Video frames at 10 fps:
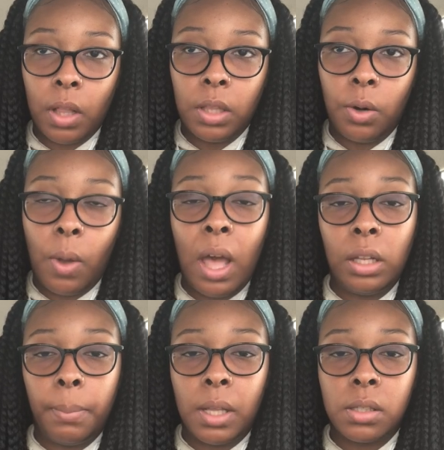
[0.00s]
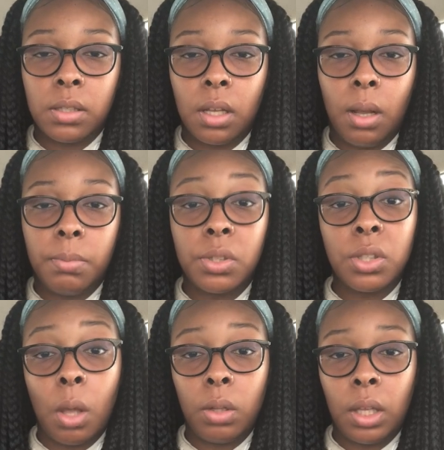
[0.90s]
little elements
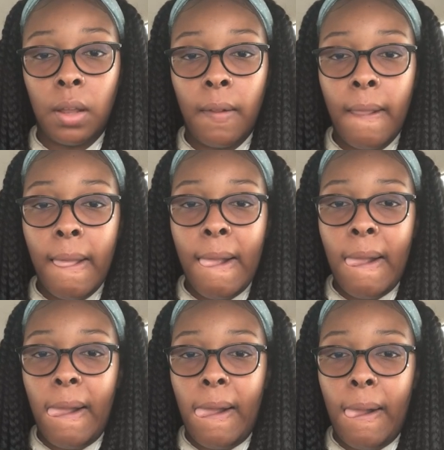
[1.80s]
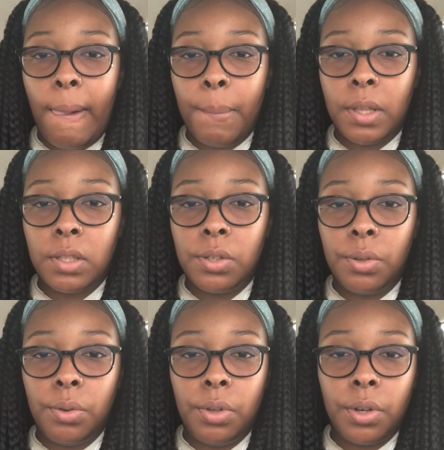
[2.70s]
slowly into
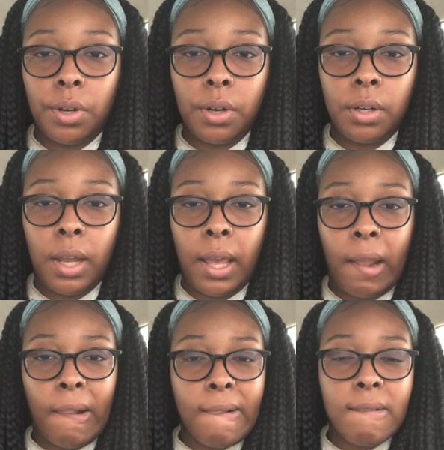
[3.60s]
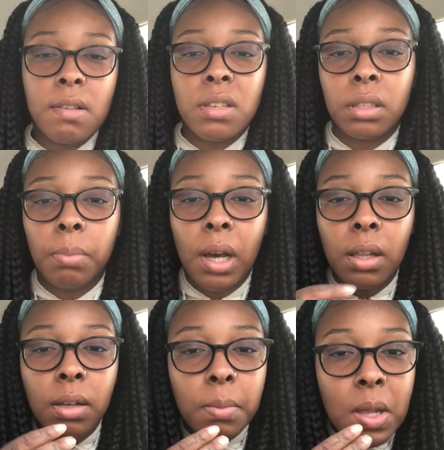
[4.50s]
your day. This is
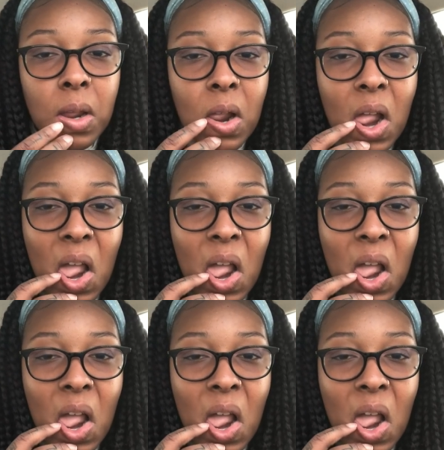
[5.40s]
bothering me.